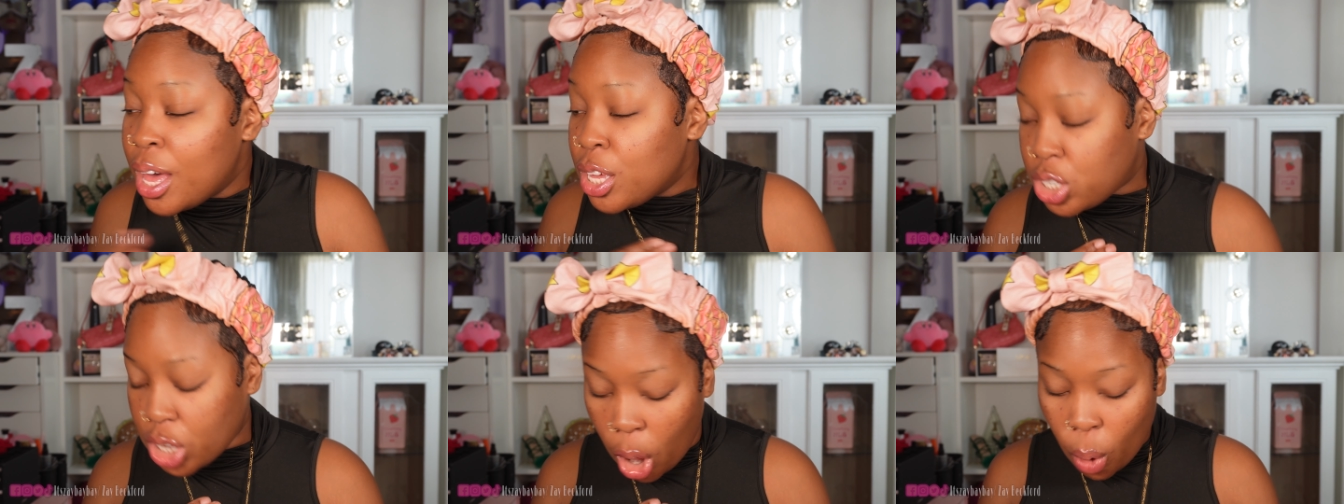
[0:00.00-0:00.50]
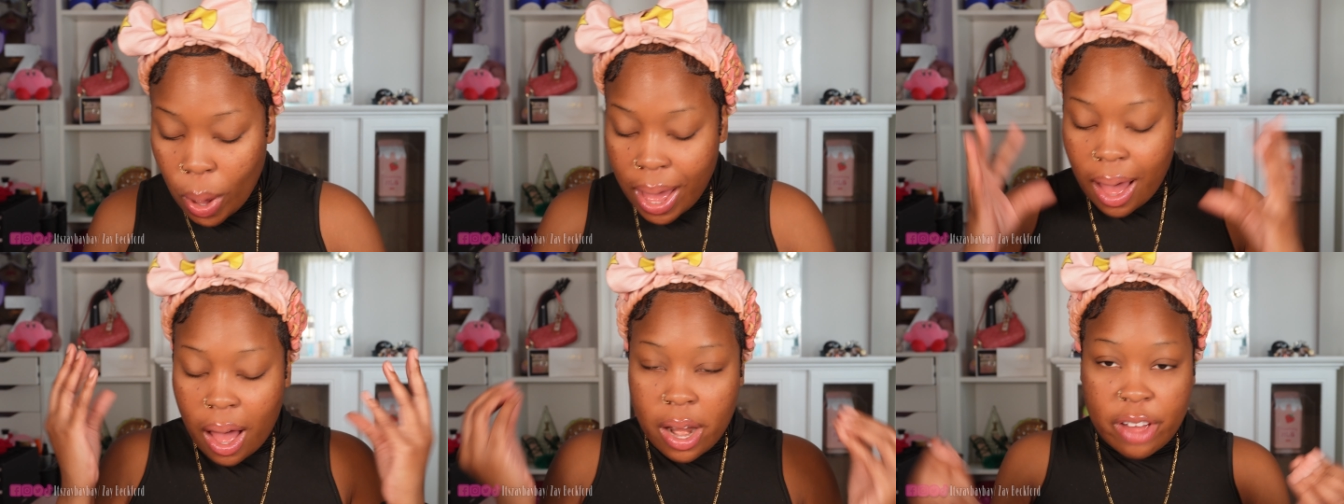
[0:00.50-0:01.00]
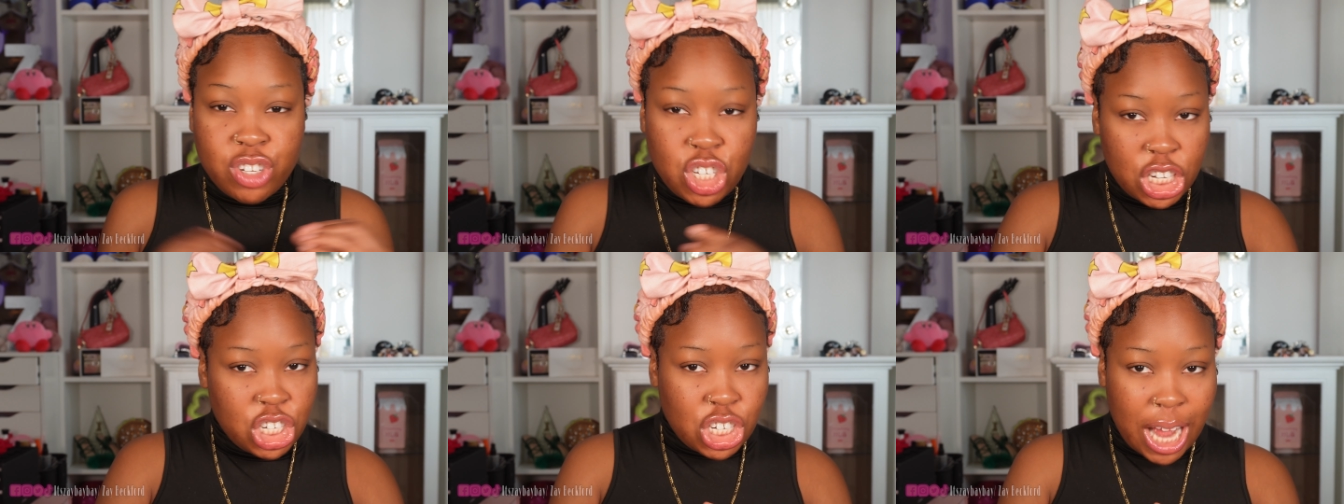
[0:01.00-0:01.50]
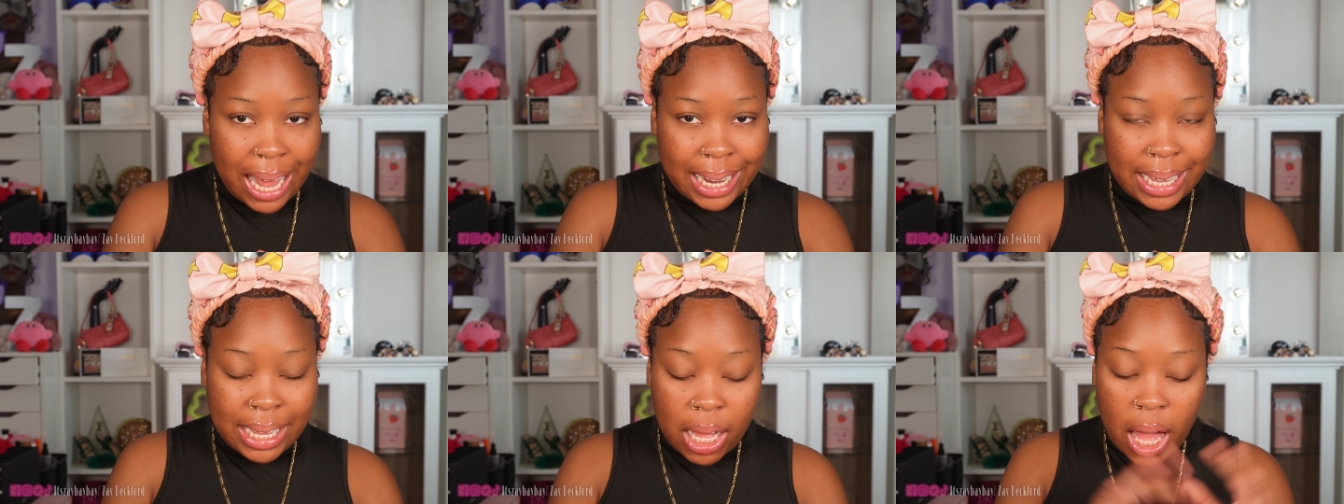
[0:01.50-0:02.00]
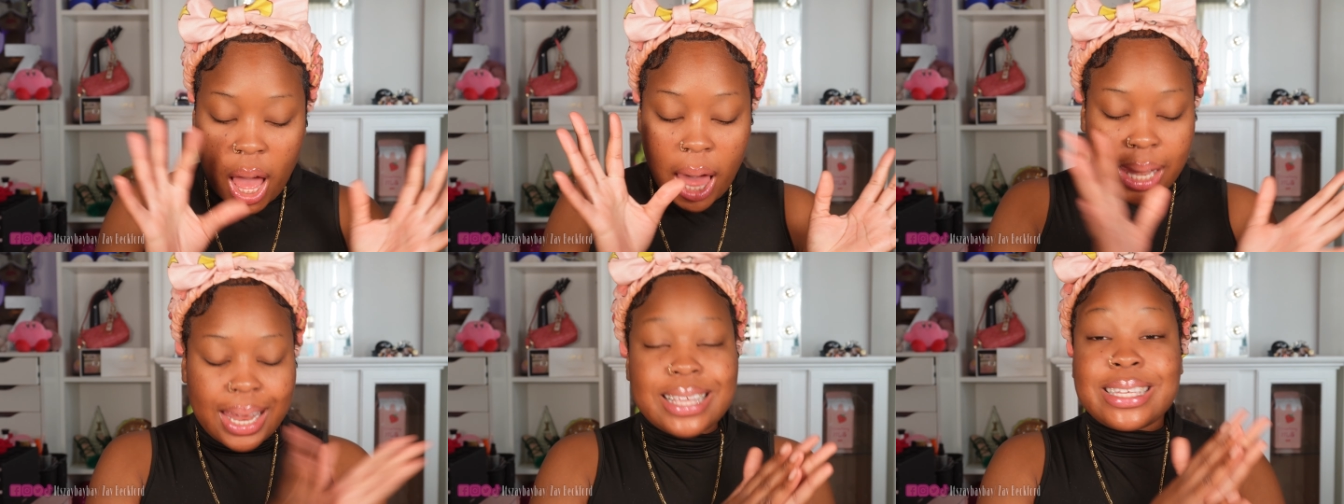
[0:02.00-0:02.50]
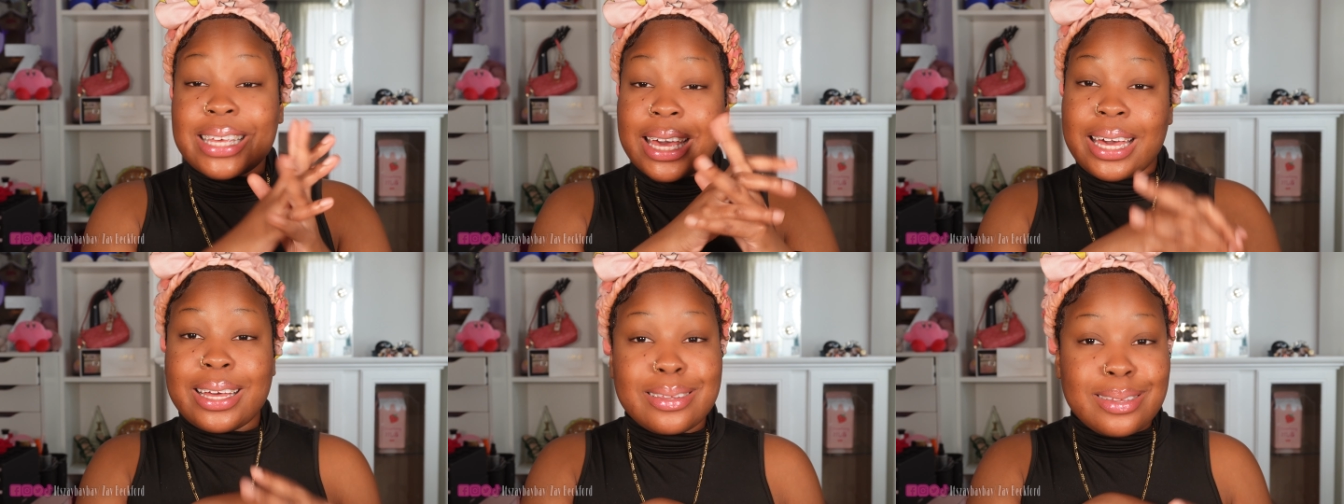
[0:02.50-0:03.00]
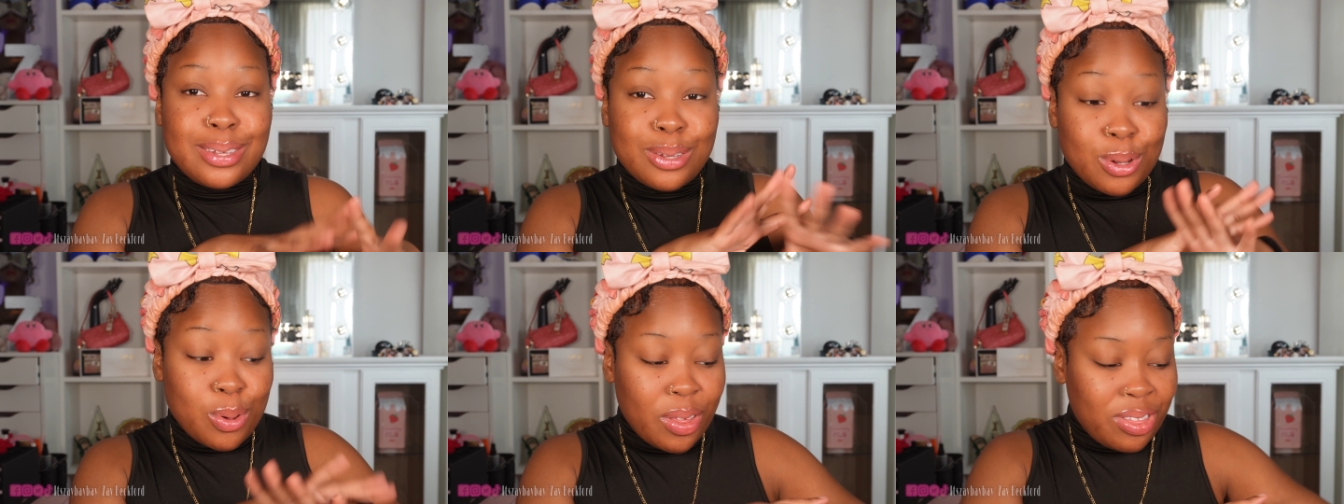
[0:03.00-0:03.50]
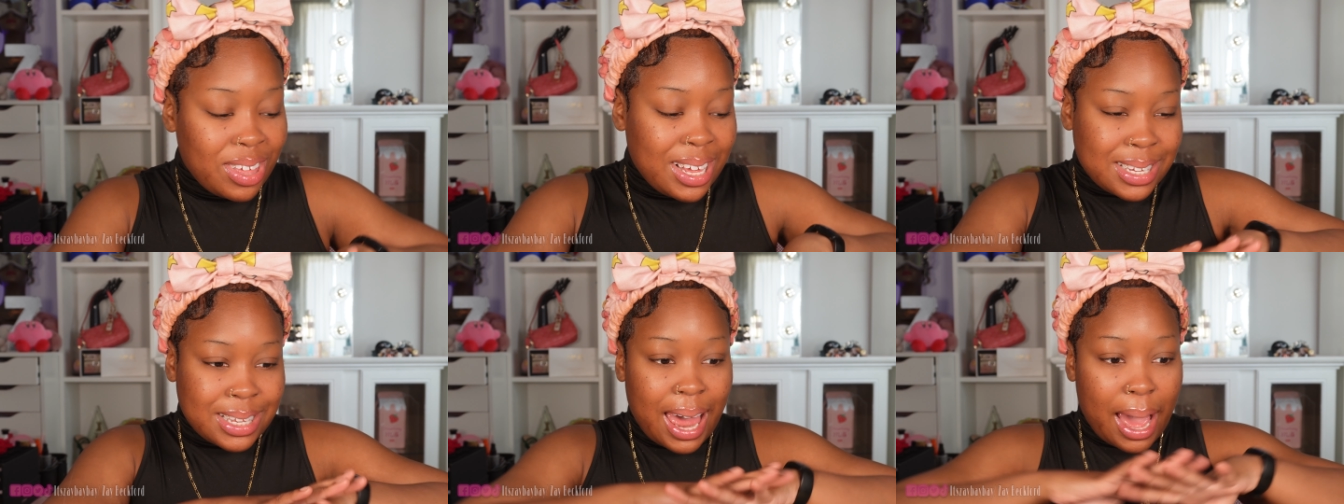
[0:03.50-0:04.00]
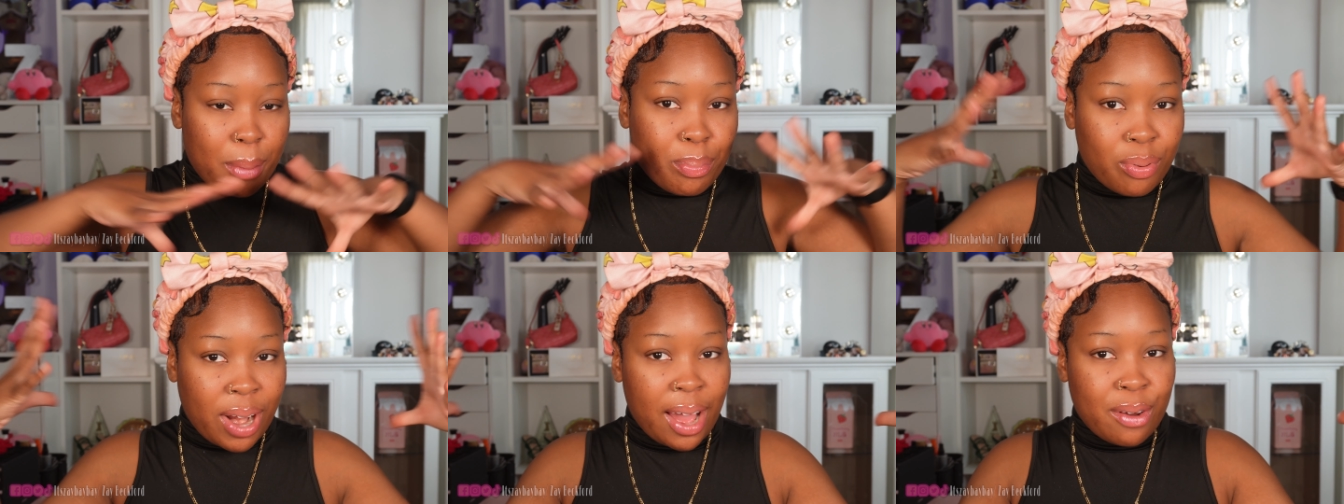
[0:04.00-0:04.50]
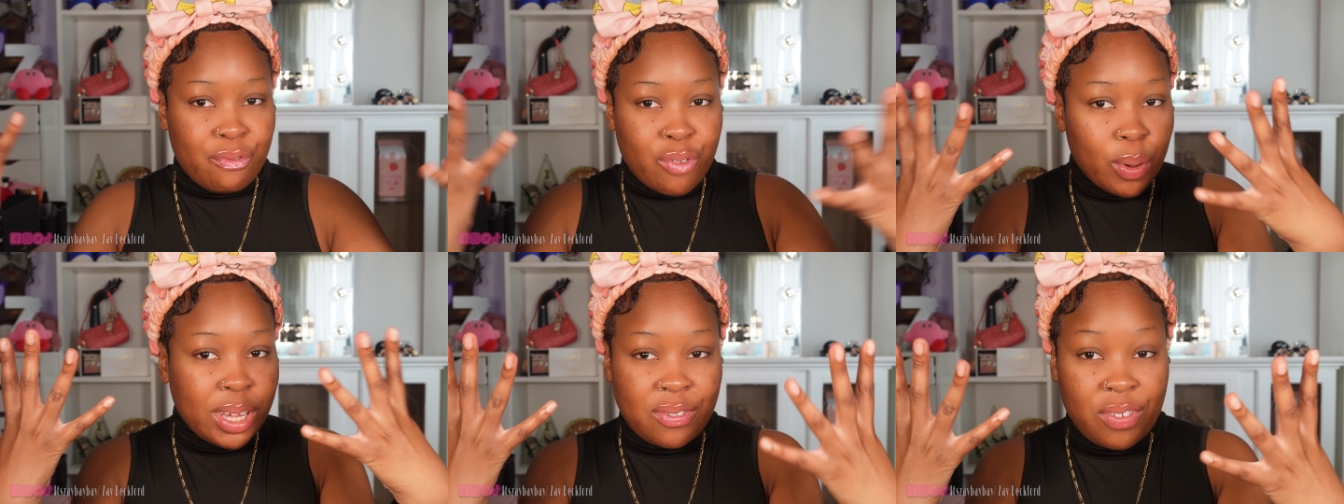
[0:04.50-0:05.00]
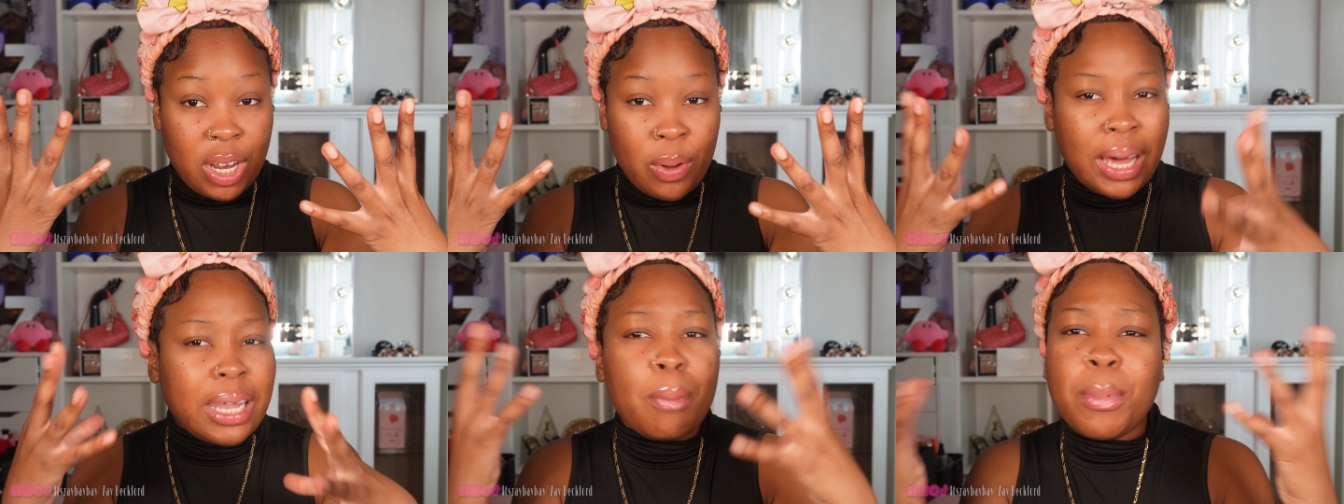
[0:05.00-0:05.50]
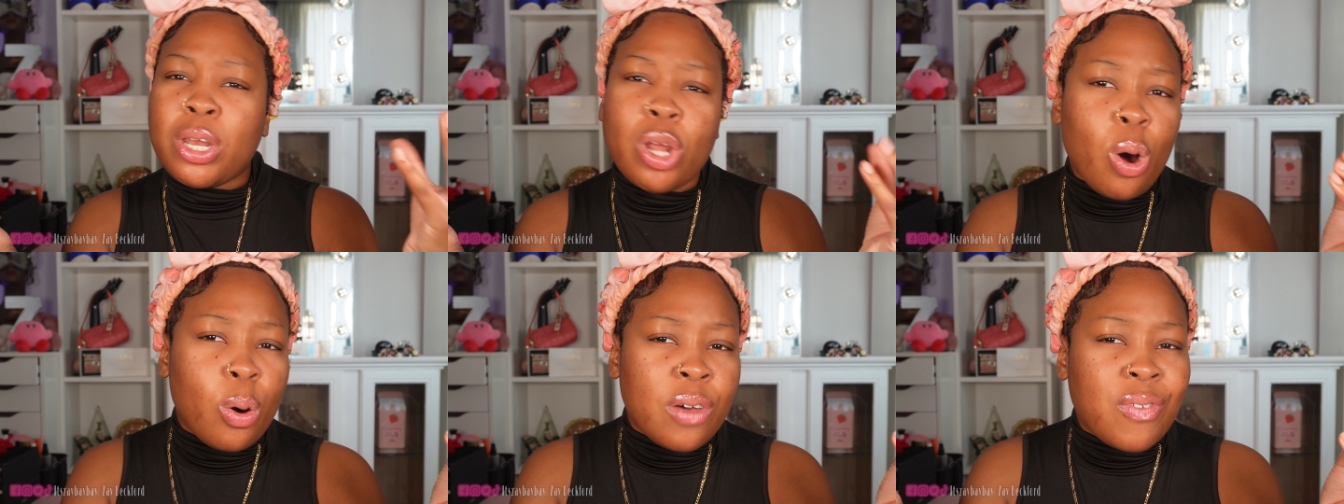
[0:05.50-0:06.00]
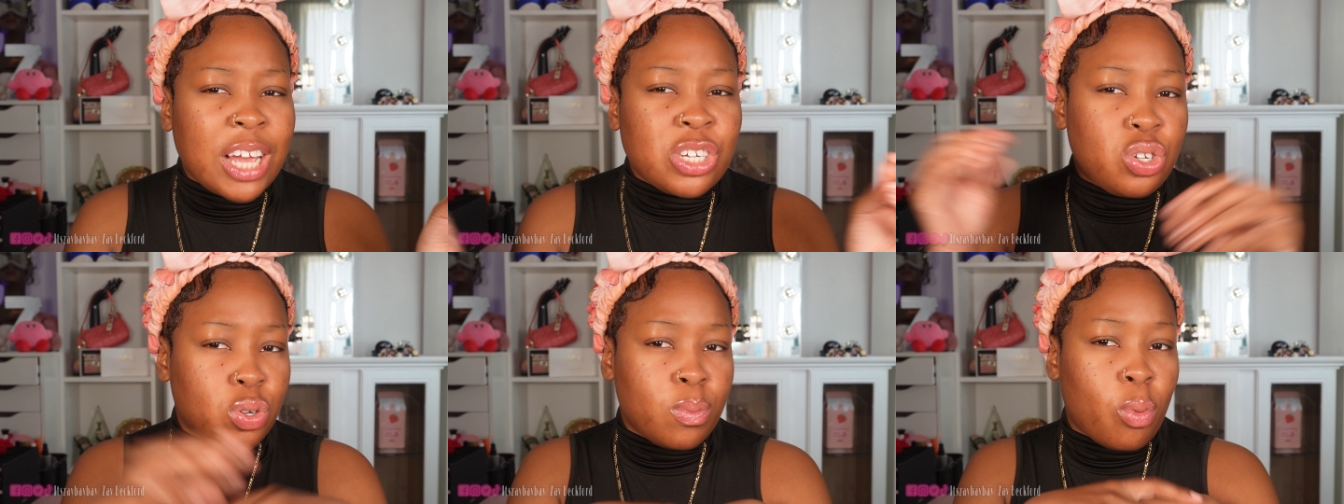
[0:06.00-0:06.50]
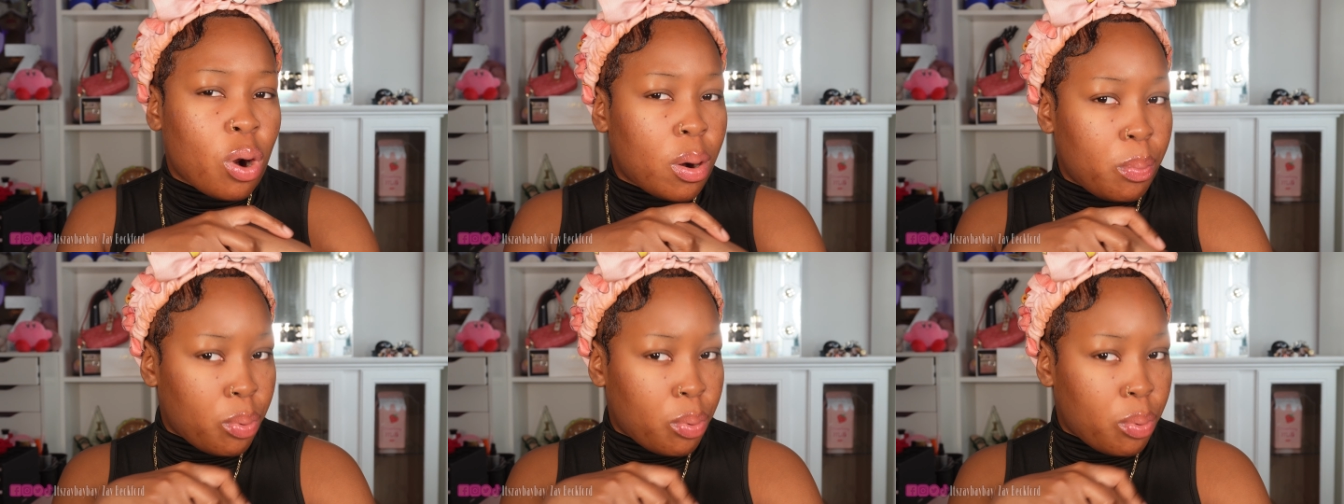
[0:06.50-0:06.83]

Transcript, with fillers: So, enough chit-chatting, let's get into this, like, brand-focused video, and let me know if I should do more